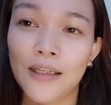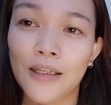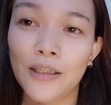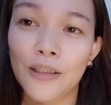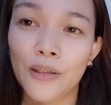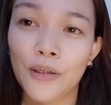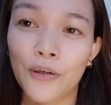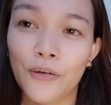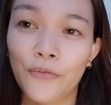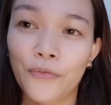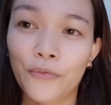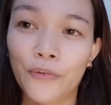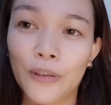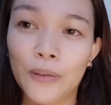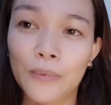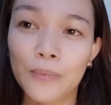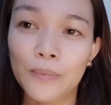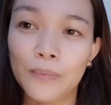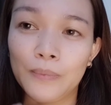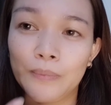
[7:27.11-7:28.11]
no,
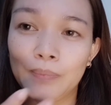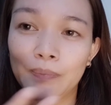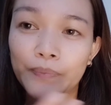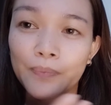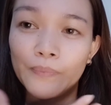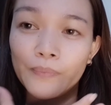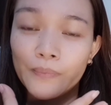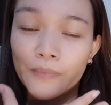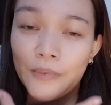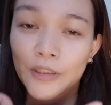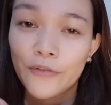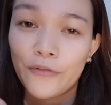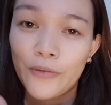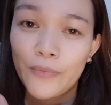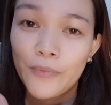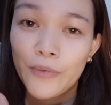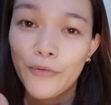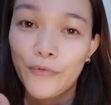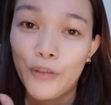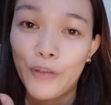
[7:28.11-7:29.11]
from
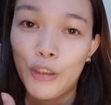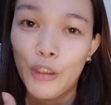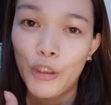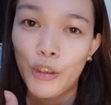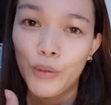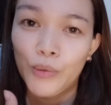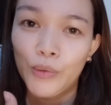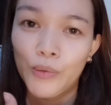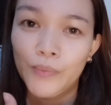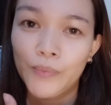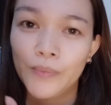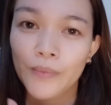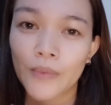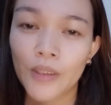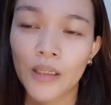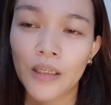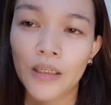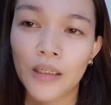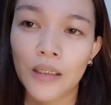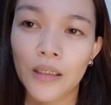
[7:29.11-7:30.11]
the video
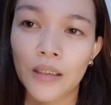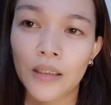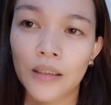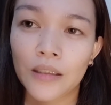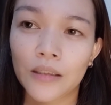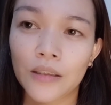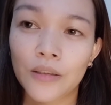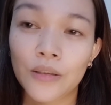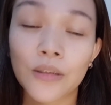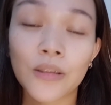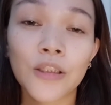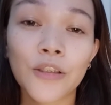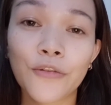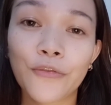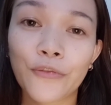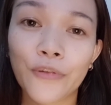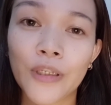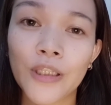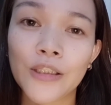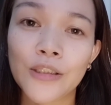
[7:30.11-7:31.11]
yung
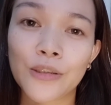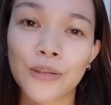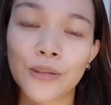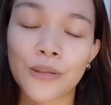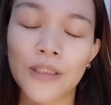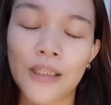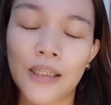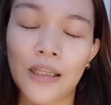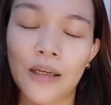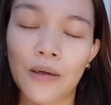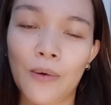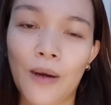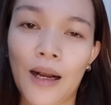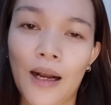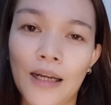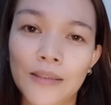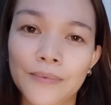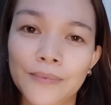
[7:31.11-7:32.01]
difference ng dalawa.